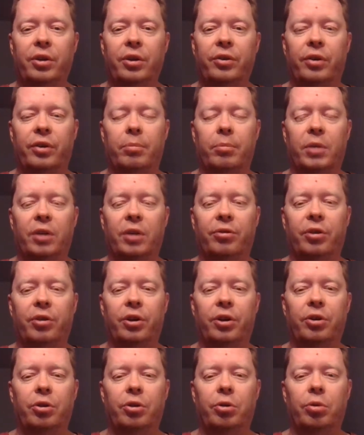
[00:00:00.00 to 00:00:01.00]
something different
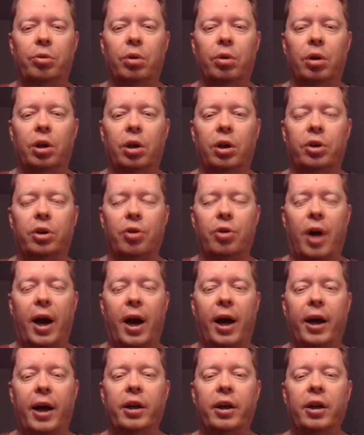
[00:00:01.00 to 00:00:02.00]
to do or
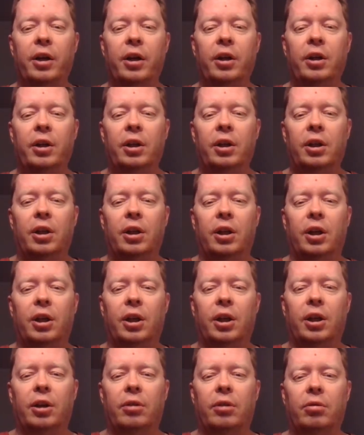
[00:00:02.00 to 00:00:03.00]
try,
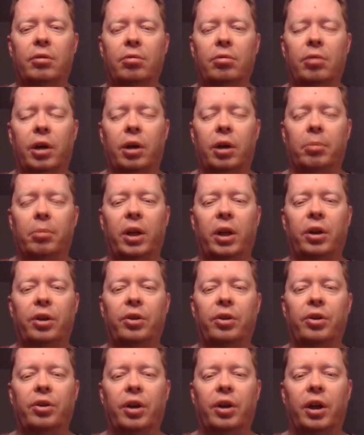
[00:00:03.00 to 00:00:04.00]
uh,
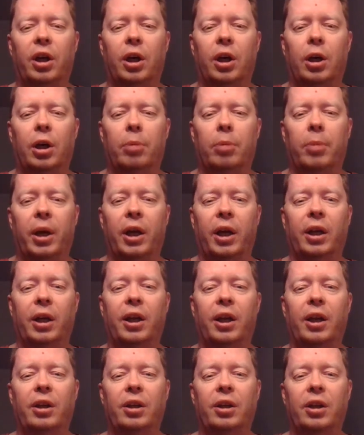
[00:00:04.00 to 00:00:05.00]
recommended. Um, and
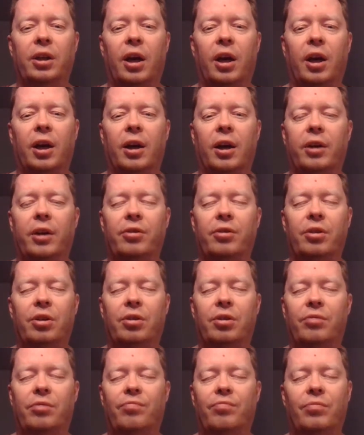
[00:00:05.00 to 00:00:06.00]
again, you, uh,
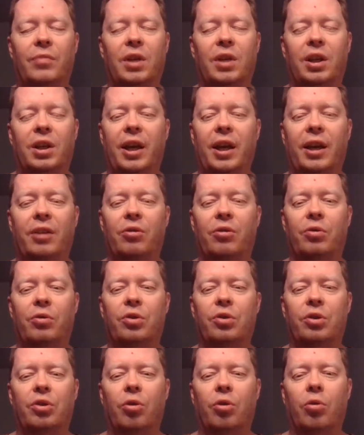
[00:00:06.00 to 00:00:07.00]
you you can't use
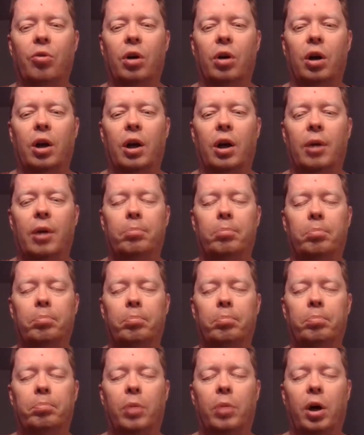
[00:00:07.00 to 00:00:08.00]
store uh,
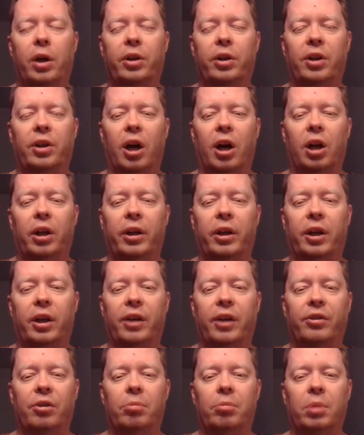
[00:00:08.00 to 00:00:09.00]
bought garlic. It
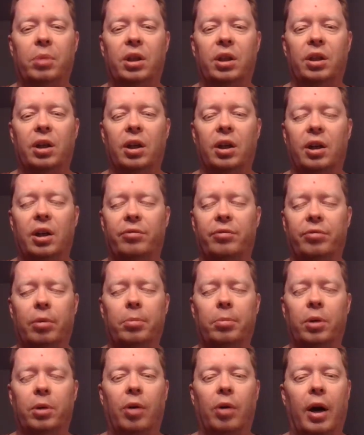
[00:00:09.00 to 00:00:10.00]
has to be uh,
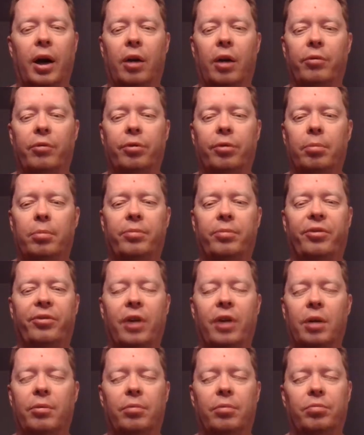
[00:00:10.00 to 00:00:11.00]
from the ground, from
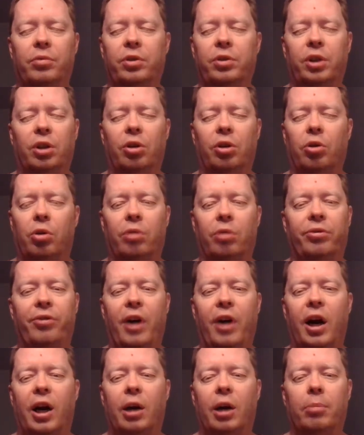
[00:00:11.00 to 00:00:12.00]
uh, your local
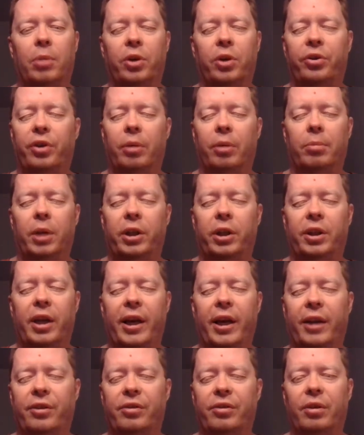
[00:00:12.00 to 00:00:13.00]
farm or something like
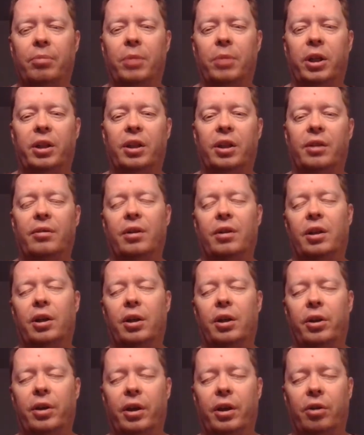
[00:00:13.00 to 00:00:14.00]
that. Something like
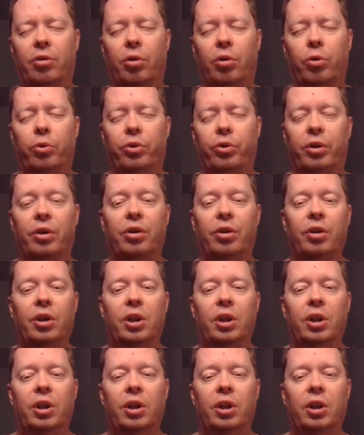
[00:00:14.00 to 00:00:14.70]
uh, that grows it.